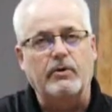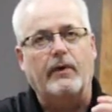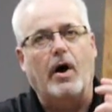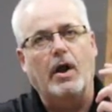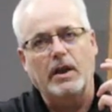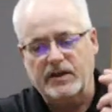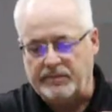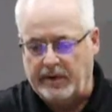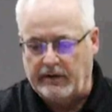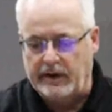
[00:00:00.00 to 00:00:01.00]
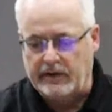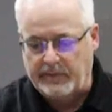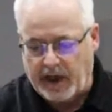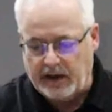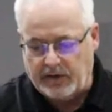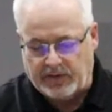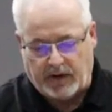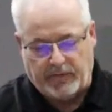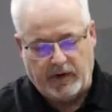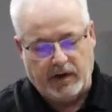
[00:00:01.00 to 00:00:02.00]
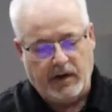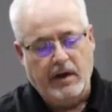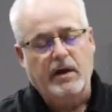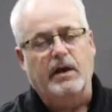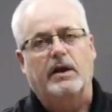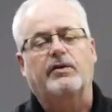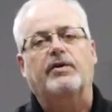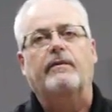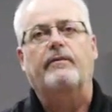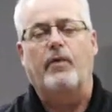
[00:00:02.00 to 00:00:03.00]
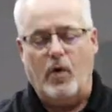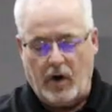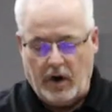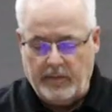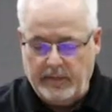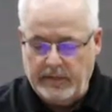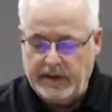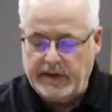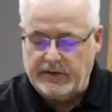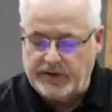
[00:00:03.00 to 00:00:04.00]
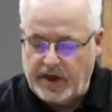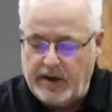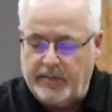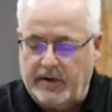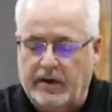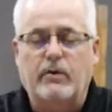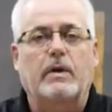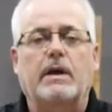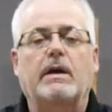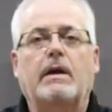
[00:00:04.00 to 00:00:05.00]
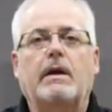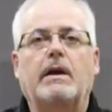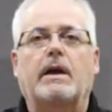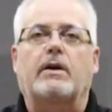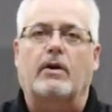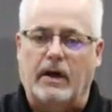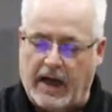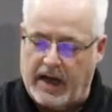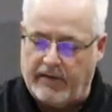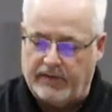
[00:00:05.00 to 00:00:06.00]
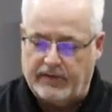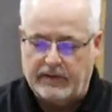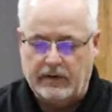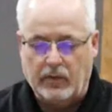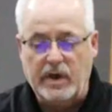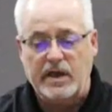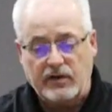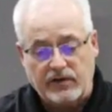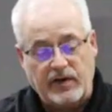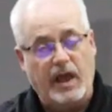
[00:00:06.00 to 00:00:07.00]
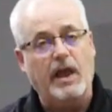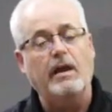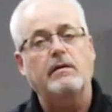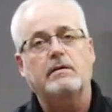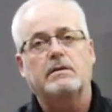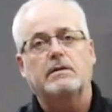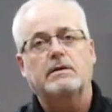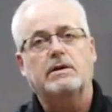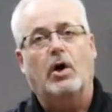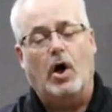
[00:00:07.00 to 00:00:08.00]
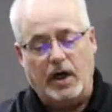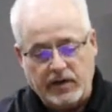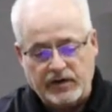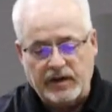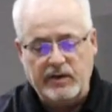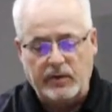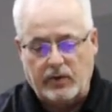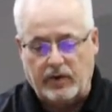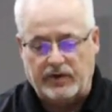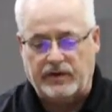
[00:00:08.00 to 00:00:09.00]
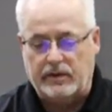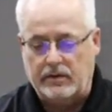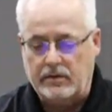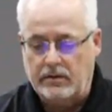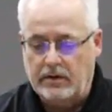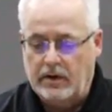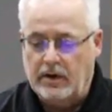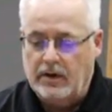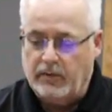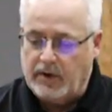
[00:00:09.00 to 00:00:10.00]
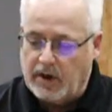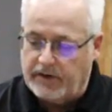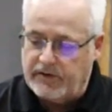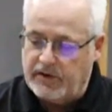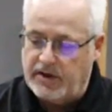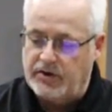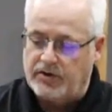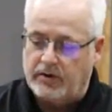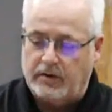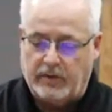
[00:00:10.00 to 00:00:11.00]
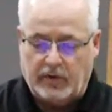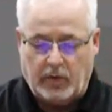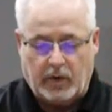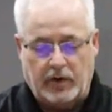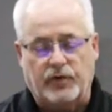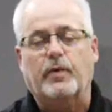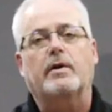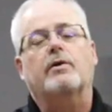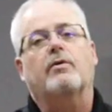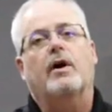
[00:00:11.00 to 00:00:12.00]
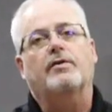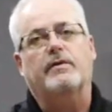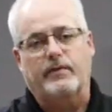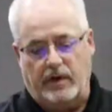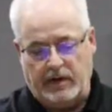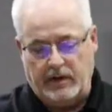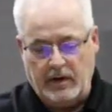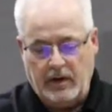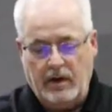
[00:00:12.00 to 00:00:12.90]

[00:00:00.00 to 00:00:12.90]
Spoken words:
We've all experienced pain and suffering in some form and shape and degree in our lives. We can say, honestly with Kristen, we got the t-shirt with the words written across the front,